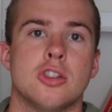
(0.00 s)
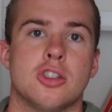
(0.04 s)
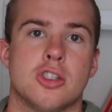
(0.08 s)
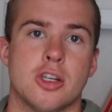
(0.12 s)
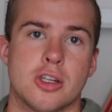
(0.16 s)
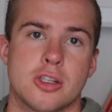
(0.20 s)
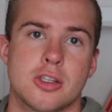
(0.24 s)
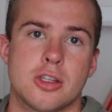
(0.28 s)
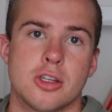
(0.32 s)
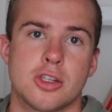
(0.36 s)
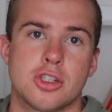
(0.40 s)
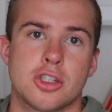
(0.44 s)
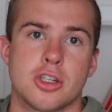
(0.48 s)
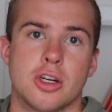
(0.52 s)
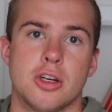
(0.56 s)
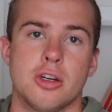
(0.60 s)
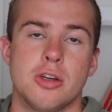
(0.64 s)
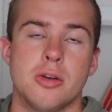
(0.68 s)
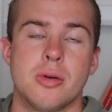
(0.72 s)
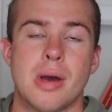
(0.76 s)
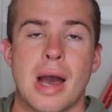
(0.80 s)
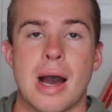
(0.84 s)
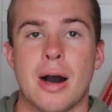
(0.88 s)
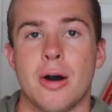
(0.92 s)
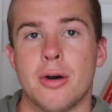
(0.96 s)
Just to show
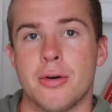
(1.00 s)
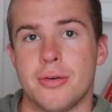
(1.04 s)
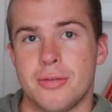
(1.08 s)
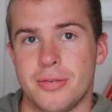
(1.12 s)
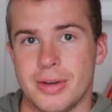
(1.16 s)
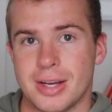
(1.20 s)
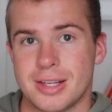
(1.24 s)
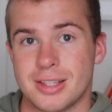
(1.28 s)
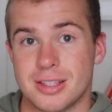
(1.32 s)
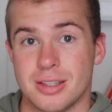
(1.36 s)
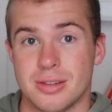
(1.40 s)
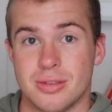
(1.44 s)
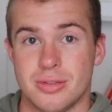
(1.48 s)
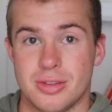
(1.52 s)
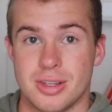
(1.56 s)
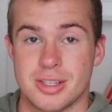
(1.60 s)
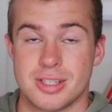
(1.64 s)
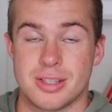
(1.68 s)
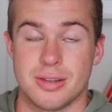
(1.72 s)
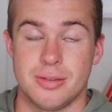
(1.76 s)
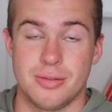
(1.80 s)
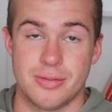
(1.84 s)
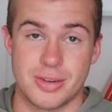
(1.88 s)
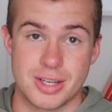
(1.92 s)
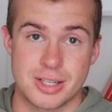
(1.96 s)
you how effective
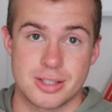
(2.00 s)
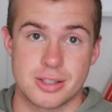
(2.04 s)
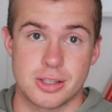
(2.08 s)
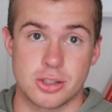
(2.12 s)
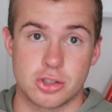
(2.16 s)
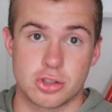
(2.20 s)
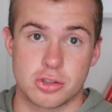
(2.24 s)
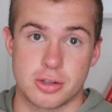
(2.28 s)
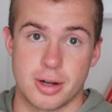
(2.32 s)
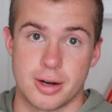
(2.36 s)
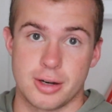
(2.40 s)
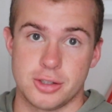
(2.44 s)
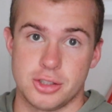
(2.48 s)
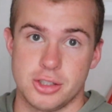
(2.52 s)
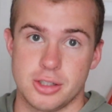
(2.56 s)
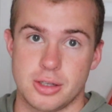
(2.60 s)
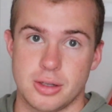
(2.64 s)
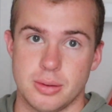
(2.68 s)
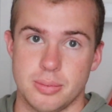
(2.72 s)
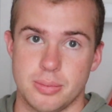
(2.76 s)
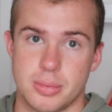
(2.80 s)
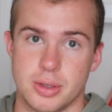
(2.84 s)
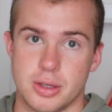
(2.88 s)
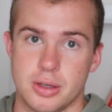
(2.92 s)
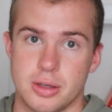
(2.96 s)
this investing strategy
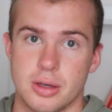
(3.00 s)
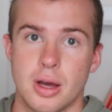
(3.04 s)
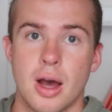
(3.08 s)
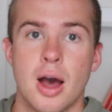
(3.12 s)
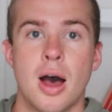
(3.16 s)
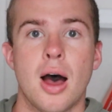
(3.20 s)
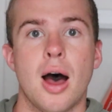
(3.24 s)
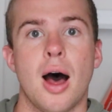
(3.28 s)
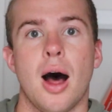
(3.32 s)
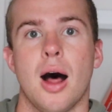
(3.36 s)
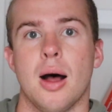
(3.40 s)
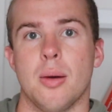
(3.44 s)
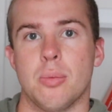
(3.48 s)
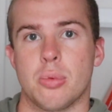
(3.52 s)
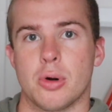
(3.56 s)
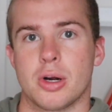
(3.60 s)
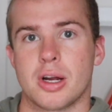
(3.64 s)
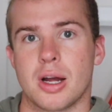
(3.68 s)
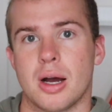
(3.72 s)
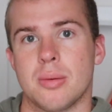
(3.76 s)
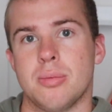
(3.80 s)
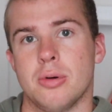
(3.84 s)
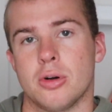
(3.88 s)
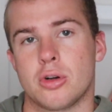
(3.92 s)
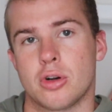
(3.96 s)
can be, I'll
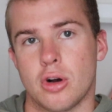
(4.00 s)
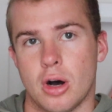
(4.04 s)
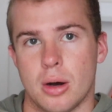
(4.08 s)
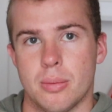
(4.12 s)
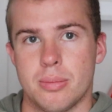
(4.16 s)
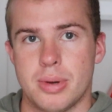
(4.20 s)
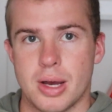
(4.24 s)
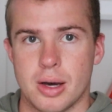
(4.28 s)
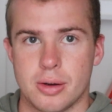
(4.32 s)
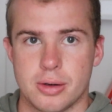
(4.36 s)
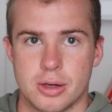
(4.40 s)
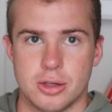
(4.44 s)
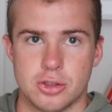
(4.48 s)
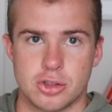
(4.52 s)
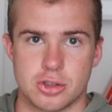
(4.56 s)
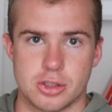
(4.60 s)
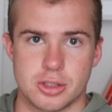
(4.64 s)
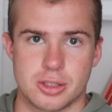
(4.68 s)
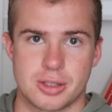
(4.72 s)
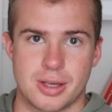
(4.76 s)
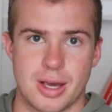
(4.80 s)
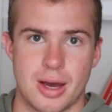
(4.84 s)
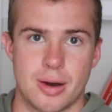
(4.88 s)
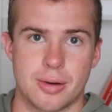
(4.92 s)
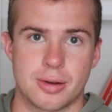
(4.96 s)
bring up a compound
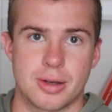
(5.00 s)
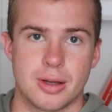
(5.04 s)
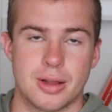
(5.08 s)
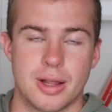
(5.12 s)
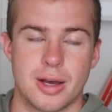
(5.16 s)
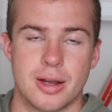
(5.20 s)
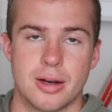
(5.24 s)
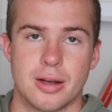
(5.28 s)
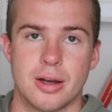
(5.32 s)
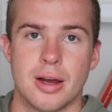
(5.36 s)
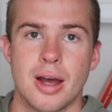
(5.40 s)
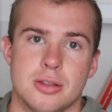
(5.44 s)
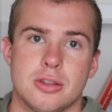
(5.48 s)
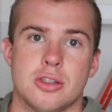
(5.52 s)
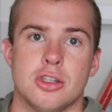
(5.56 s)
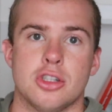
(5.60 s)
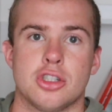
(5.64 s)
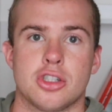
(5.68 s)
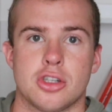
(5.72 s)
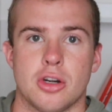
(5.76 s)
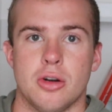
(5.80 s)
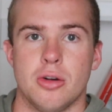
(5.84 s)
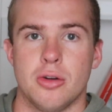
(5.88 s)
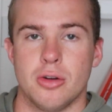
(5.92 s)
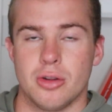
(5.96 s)
interest calculator to
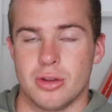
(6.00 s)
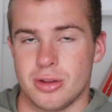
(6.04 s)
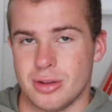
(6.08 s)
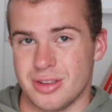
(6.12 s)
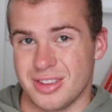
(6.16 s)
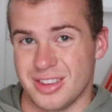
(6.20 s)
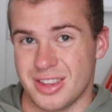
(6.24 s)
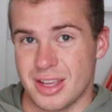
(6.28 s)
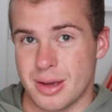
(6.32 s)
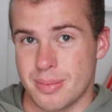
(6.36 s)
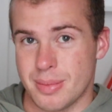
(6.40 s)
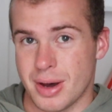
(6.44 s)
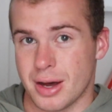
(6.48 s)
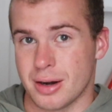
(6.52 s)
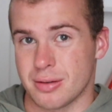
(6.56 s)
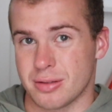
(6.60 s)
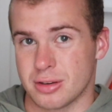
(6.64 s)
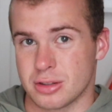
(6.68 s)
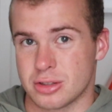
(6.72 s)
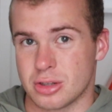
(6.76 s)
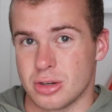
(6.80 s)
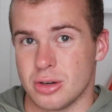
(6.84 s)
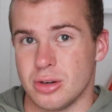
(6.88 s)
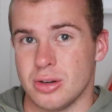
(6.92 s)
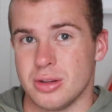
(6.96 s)
show you the amount of
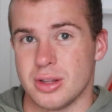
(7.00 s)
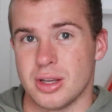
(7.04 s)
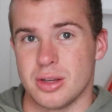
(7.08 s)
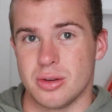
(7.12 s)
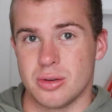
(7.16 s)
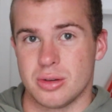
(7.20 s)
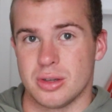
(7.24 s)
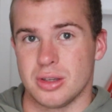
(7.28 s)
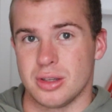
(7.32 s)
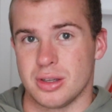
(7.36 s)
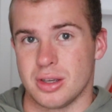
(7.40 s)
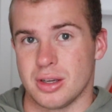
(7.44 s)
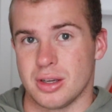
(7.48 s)
return that you can